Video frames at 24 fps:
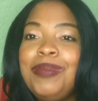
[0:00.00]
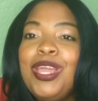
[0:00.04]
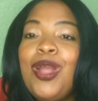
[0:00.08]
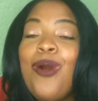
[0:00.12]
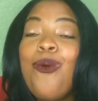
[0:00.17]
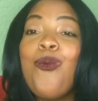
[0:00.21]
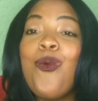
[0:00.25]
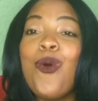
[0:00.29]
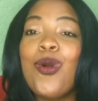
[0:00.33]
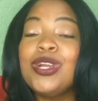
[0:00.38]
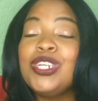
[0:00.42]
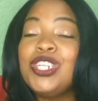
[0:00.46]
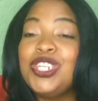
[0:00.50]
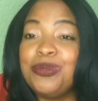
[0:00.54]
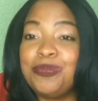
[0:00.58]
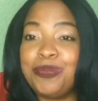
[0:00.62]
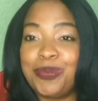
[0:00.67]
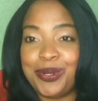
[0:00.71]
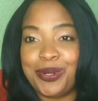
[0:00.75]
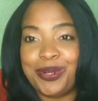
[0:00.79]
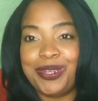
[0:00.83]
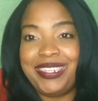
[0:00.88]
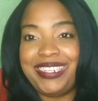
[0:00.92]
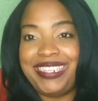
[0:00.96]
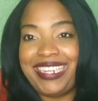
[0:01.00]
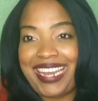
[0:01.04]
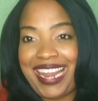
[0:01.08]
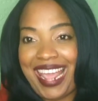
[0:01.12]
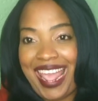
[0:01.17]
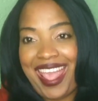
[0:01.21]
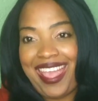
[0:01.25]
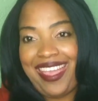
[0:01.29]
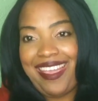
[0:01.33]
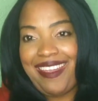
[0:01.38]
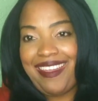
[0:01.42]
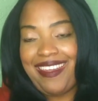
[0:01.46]
be a worshiper
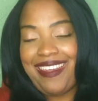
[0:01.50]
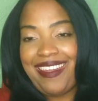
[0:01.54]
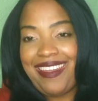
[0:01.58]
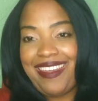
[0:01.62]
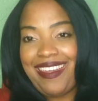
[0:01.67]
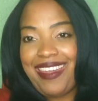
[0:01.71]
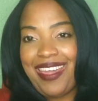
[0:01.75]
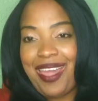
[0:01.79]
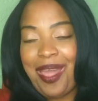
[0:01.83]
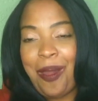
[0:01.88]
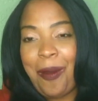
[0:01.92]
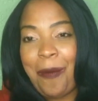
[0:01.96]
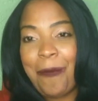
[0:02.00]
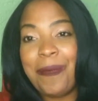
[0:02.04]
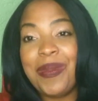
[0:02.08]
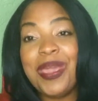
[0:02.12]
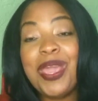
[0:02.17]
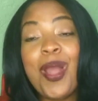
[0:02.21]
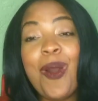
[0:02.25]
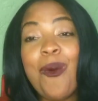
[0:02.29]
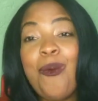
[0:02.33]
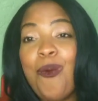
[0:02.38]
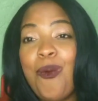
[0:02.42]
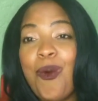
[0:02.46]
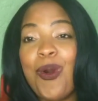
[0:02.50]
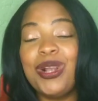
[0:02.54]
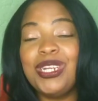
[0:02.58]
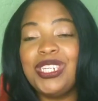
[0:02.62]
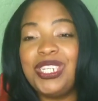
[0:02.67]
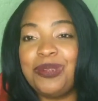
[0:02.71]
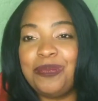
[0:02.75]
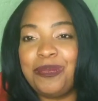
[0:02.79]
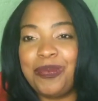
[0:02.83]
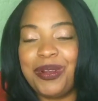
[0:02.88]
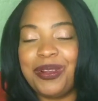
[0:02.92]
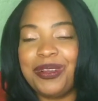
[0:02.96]
today. Be a
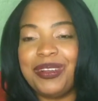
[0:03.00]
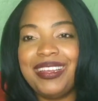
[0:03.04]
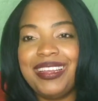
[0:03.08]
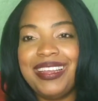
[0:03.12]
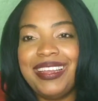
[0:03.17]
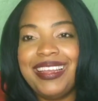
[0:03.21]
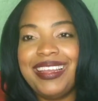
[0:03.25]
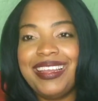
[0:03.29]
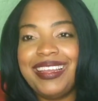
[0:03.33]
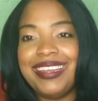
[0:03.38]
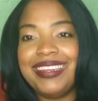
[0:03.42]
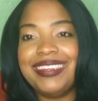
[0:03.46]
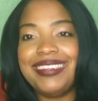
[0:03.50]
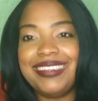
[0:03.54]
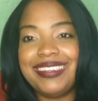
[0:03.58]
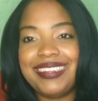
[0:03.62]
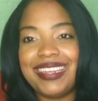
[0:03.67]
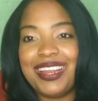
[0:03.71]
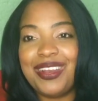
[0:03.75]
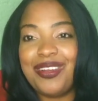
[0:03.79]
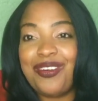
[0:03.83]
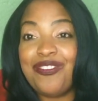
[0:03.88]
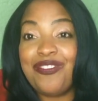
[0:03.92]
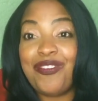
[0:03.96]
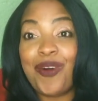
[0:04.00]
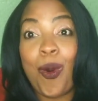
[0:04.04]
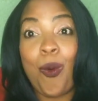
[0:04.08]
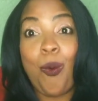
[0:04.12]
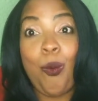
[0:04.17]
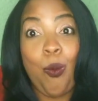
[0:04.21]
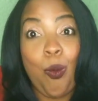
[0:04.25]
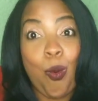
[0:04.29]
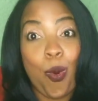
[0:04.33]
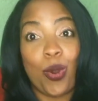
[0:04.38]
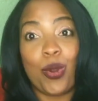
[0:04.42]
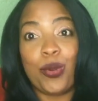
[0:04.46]
worshiper instead of a
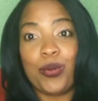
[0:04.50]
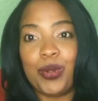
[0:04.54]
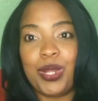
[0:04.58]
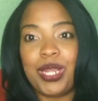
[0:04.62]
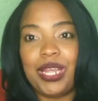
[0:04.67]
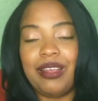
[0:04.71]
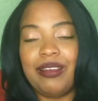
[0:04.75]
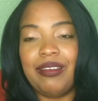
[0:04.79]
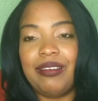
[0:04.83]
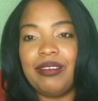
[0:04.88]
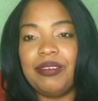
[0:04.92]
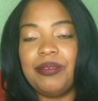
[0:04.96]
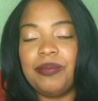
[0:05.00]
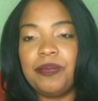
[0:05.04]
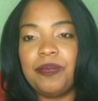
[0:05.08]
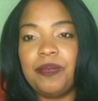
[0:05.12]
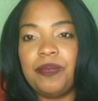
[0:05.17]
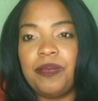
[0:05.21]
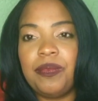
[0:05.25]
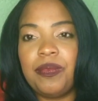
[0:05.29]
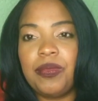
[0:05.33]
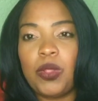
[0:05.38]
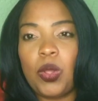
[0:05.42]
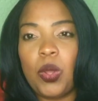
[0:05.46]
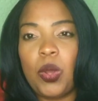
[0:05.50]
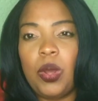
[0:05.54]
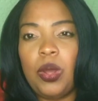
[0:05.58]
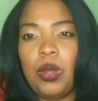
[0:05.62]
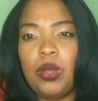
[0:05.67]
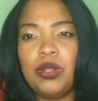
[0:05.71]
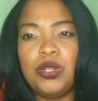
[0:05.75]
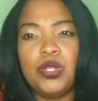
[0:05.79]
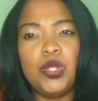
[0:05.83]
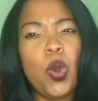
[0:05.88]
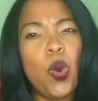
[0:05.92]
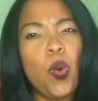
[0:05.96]
warrior.
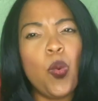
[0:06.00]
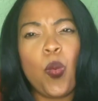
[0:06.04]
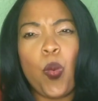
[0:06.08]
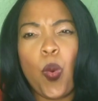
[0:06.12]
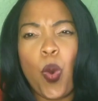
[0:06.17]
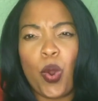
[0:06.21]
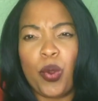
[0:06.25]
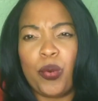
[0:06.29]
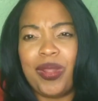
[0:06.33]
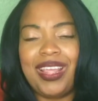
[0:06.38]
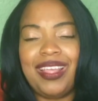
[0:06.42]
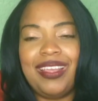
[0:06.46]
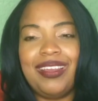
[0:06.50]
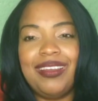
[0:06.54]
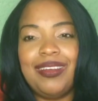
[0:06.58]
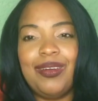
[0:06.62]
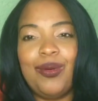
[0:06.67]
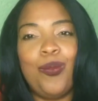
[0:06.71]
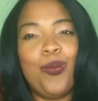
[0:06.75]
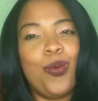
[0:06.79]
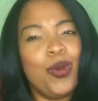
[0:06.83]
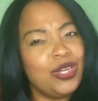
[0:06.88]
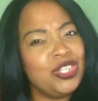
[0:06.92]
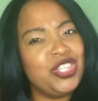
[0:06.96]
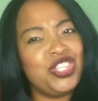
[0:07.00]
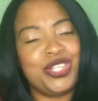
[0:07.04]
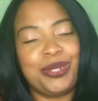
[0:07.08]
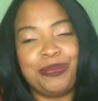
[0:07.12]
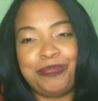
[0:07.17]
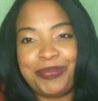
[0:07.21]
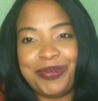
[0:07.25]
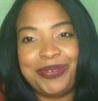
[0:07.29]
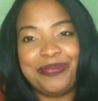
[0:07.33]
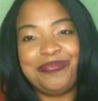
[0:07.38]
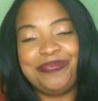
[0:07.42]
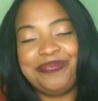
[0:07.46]
Don't worry,
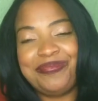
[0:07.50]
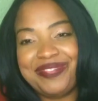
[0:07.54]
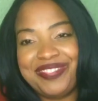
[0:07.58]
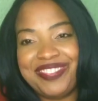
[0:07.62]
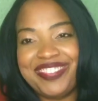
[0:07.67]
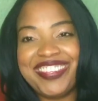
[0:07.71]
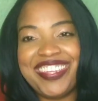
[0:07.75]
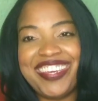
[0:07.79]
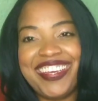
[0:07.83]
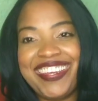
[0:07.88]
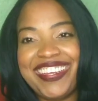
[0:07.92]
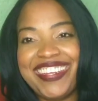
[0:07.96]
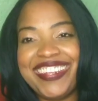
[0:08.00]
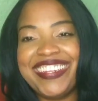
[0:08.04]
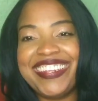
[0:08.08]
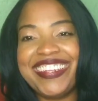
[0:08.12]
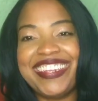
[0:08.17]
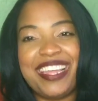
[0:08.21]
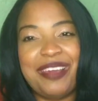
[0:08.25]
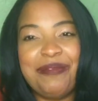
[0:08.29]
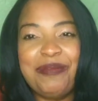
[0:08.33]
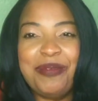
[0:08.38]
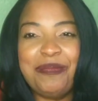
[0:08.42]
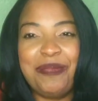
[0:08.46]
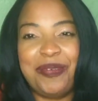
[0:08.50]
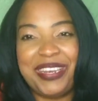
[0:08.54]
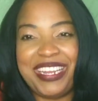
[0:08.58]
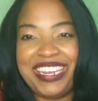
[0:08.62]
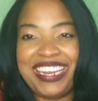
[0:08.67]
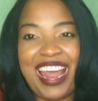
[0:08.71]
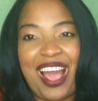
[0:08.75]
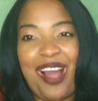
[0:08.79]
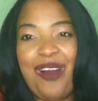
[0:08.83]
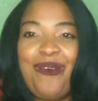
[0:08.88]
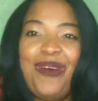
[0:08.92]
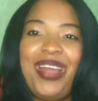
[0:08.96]
worship. Let me put
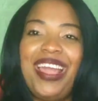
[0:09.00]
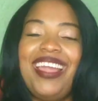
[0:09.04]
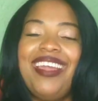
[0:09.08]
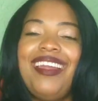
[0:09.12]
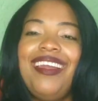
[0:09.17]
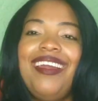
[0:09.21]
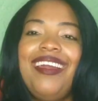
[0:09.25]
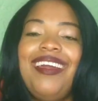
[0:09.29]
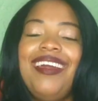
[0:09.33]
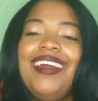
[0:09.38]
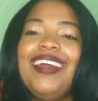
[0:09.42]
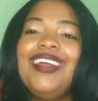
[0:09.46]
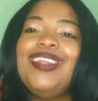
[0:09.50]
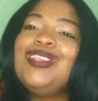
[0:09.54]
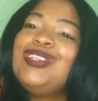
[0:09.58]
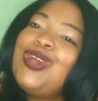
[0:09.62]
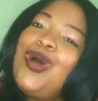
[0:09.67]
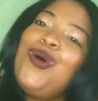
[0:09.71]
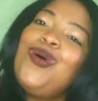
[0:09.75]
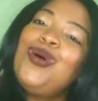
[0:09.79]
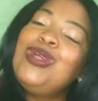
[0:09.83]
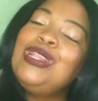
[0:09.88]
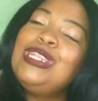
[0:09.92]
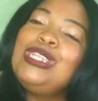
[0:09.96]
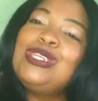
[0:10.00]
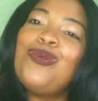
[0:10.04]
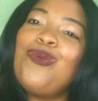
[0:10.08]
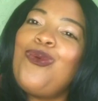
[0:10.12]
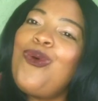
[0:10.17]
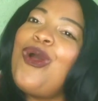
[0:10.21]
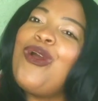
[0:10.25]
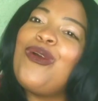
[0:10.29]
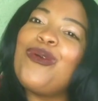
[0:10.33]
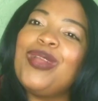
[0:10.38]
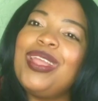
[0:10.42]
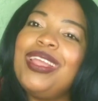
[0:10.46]
it that way. Don't
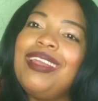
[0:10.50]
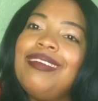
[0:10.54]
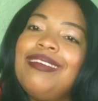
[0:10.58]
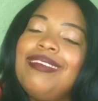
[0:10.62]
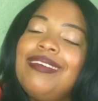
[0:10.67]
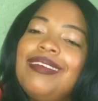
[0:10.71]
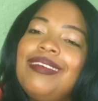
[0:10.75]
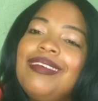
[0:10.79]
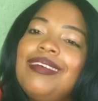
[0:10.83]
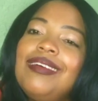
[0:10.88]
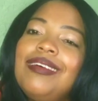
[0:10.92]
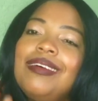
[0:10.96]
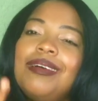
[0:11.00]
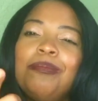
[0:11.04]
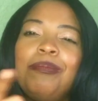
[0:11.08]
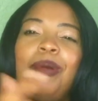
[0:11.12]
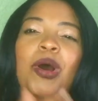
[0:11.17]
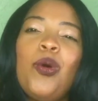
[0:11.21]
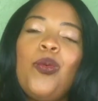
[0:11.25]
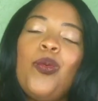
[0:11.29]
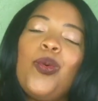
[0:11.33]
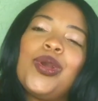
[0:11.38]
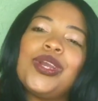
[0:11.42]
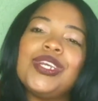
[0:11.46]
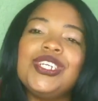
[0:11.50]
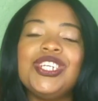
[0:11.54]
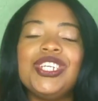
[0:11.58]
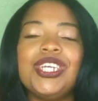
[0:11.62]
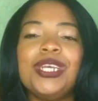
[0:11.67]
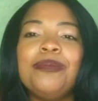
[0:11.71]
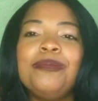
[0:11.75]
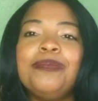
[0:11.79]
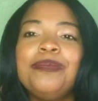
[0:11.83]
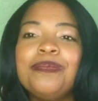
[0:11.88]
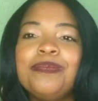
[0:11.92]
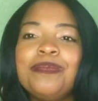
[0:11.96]
worry, but
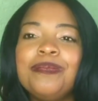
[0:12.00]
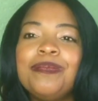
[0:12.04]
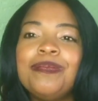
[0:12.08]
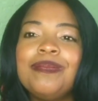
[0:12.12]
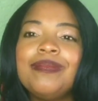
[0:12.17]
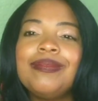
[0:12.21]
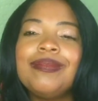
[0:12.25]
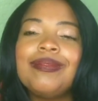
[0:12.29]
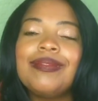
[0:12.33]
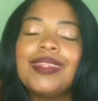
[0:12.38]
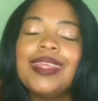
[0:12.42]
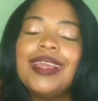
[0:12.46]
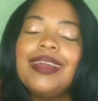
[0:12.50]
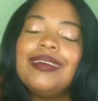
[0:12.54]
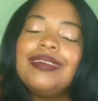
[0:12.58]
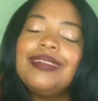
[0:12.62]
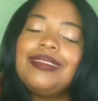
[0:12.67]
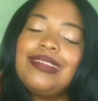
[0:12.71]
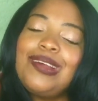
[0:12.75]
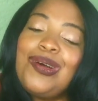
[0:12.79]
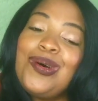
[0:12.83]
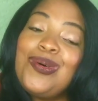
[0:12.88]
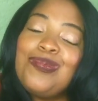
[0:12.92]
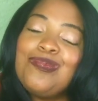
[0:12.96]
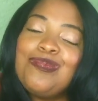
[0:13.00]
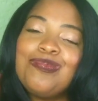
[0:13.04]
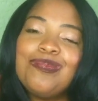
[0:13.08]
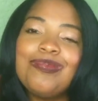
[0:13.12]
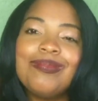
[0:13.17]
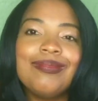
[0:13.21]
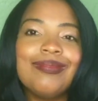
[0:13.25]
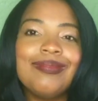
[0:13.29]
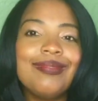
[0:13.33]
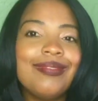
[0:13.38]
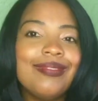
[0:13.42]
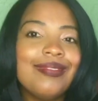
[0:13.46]
worship.
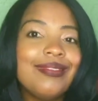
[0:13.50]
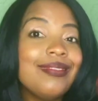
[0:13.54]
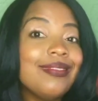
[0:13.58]
So,